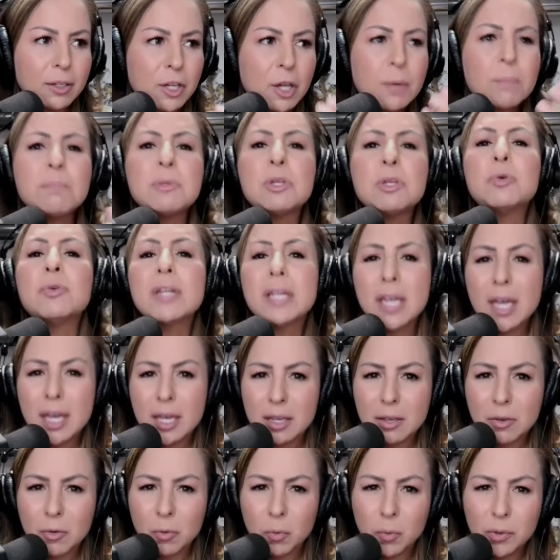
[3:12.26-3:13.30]

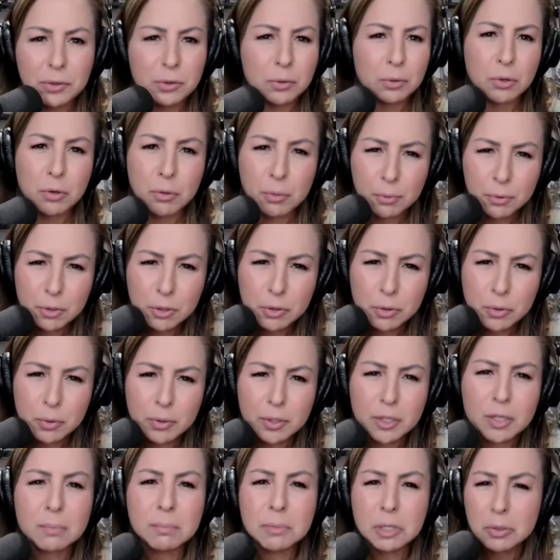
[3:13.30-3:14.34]
communicate with the
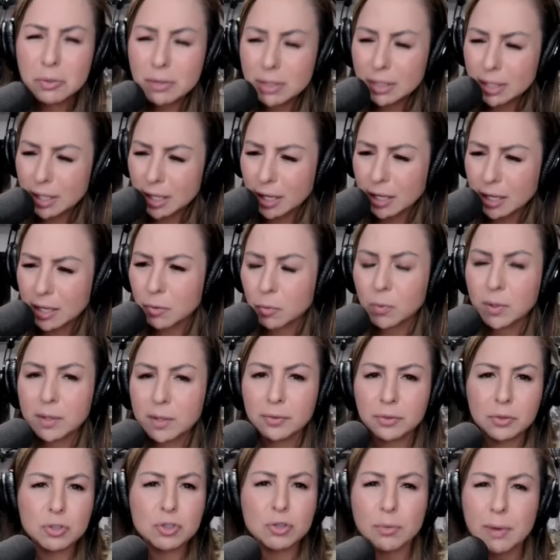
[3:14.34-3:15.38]
crew, communicate
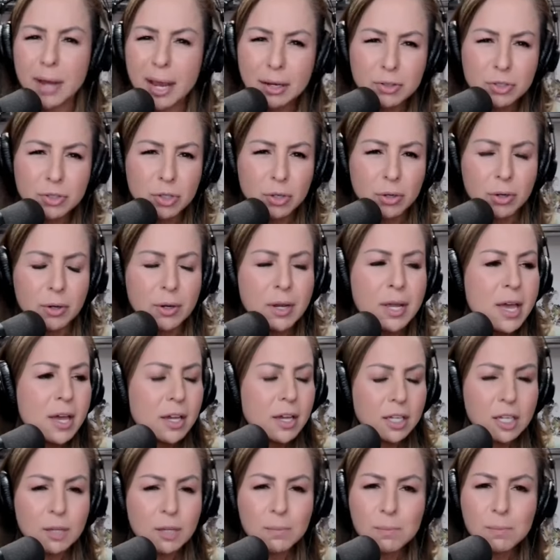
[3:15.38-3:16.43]
with the director,
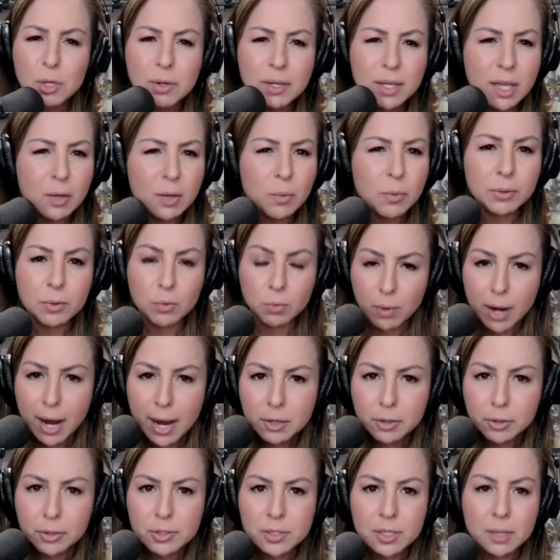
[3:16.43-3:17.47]
communicate with the
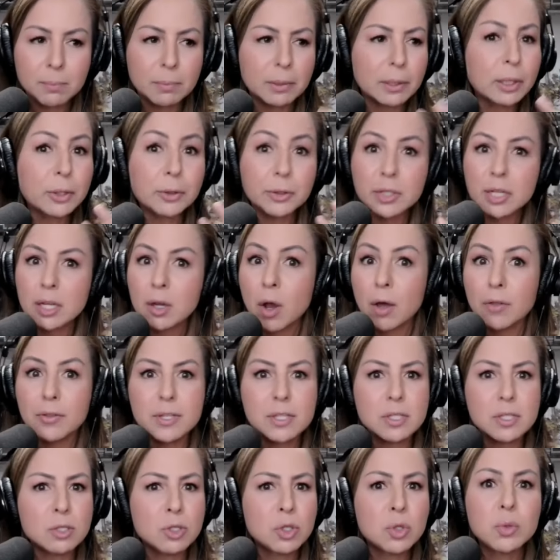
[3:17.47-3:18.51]
writers. I'm learning all
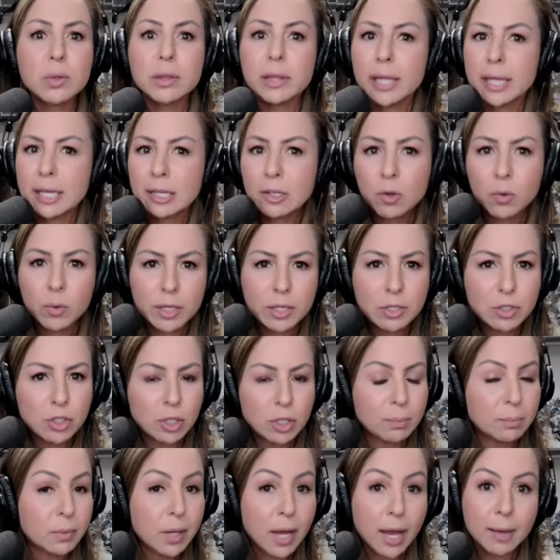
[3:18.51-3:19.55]
this new language.
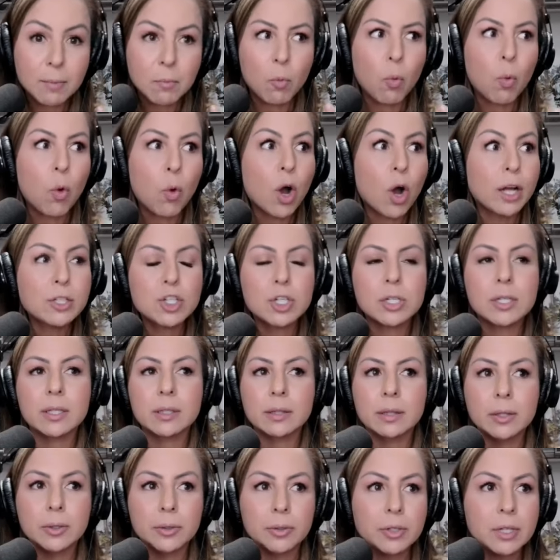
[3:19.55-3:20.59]
I'm, I'm watching
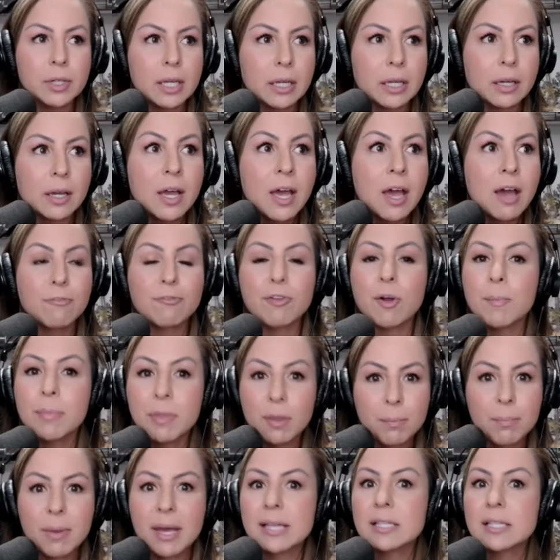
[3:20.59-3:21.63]
and learning
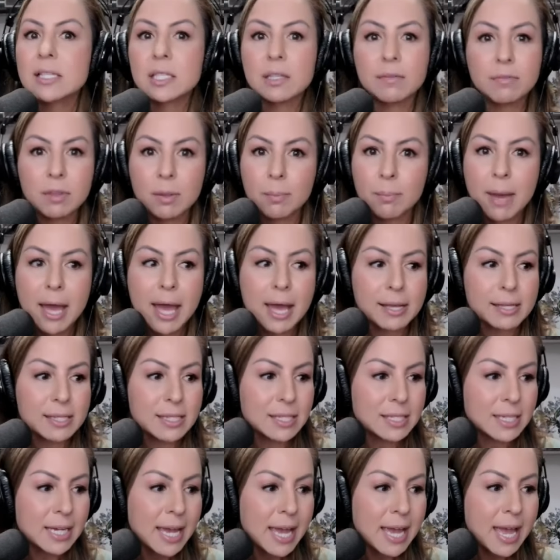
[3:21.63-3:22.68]
from the best of the
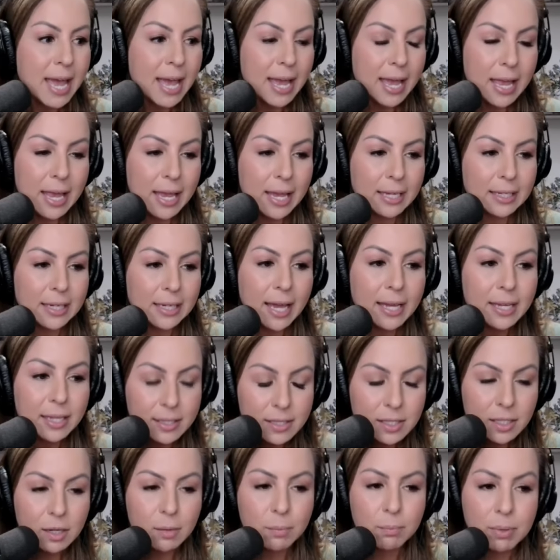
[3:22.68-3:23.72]
best. And I
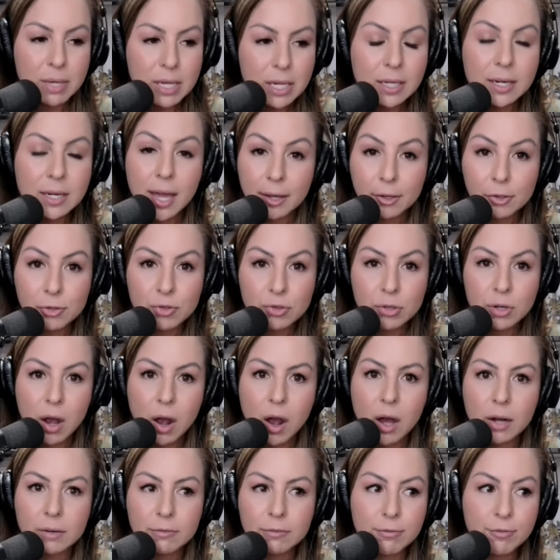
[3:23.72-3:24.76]
ended up being an extra
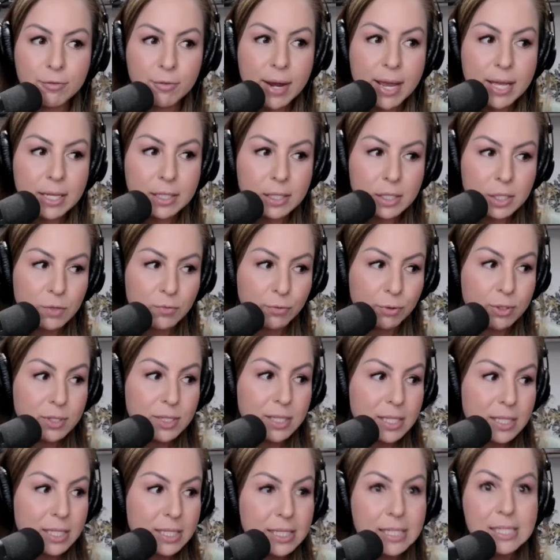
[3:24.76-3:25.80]
on Friends for
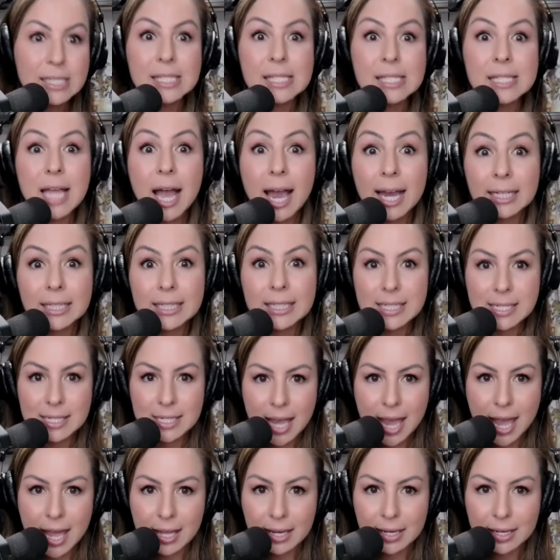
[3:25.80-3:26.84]
seasons nine and
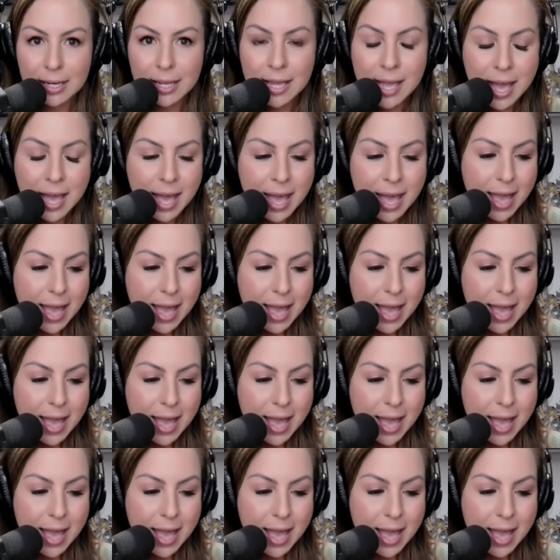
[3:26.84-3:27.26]
ten.